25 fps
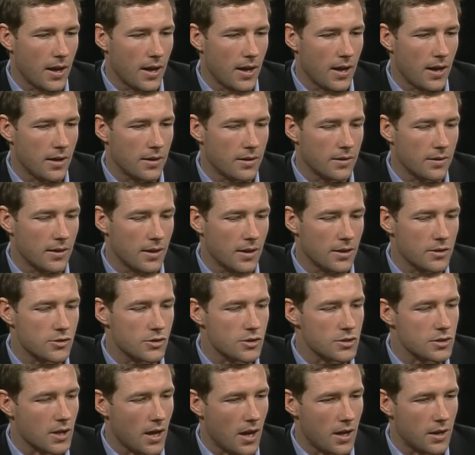And it
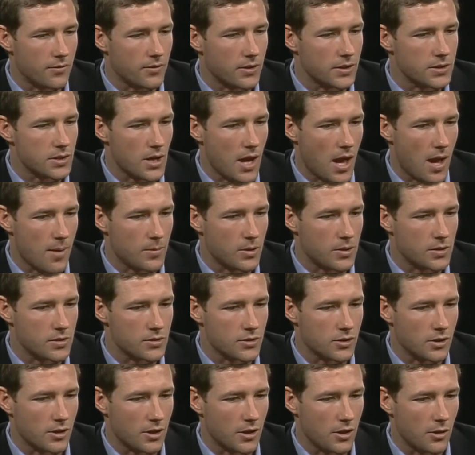just kind of
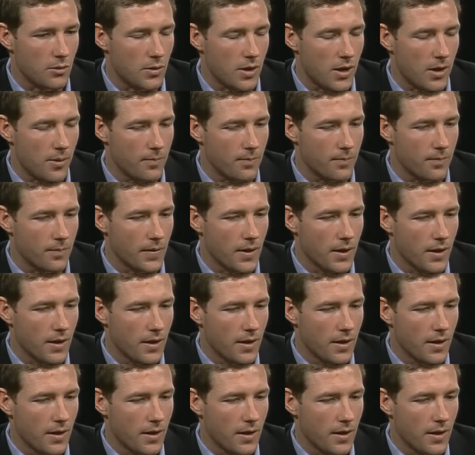examines, you know,